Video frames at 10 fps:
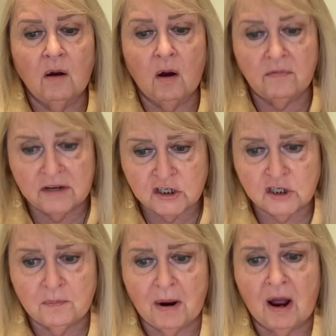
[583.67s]
On this
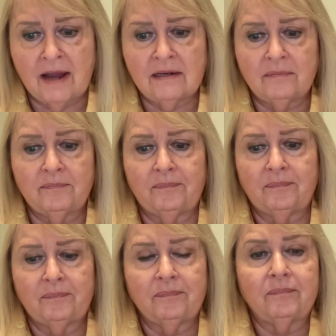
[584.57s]
Shabbat,
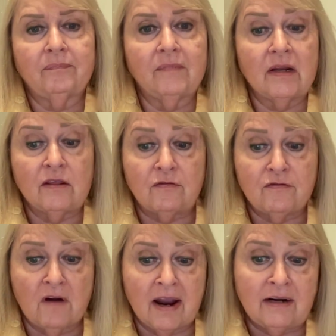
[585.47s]
the
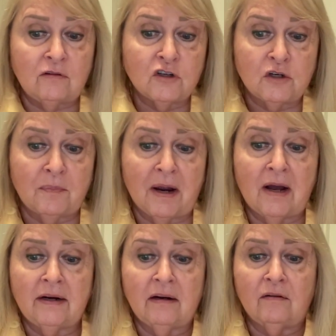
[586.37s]
final
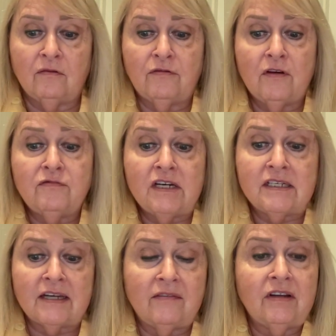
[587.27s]
Shabbat of
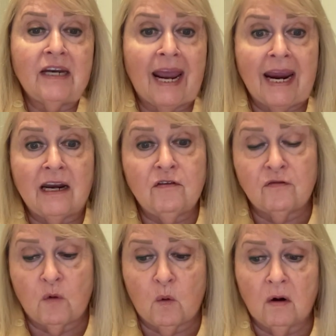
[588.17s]

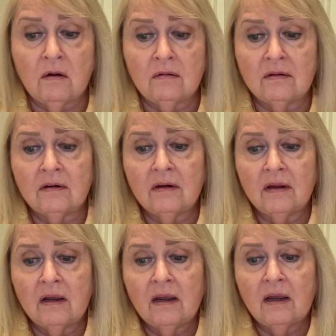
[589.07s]
5784.
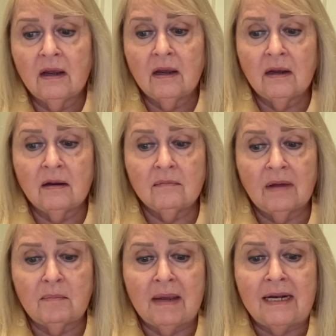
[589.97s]

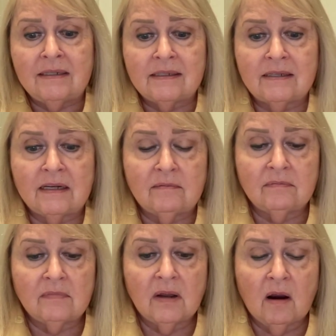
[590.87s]
That means that
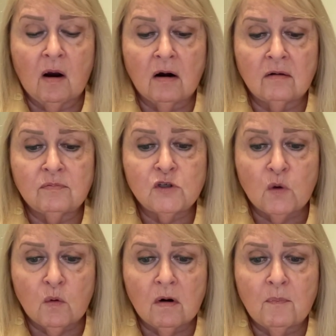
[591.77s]
our
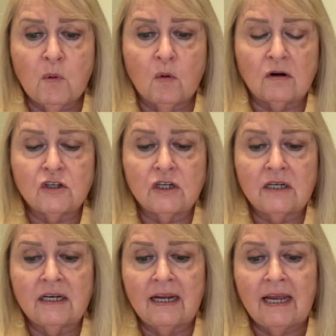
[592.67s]
Torah
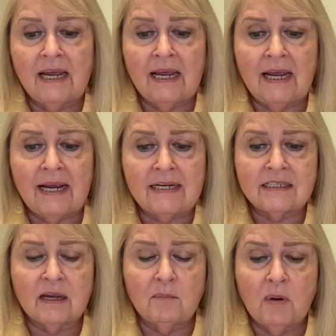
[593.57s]
portion
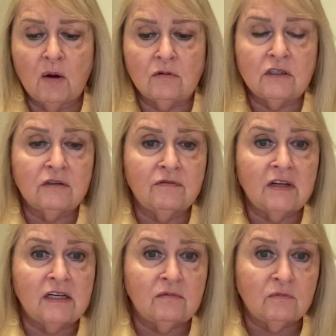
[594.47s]
is composed of
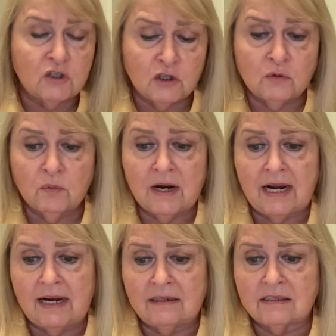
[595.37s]
these two
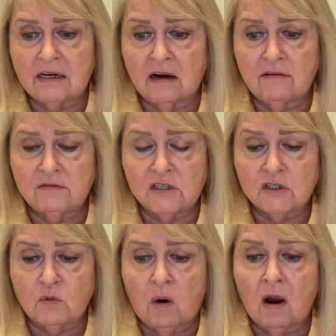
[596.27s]
readings that I've
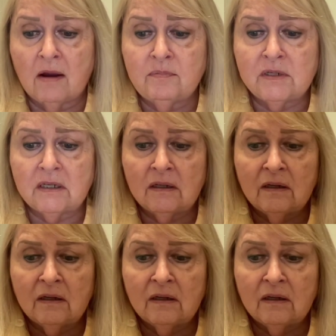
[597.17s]
described.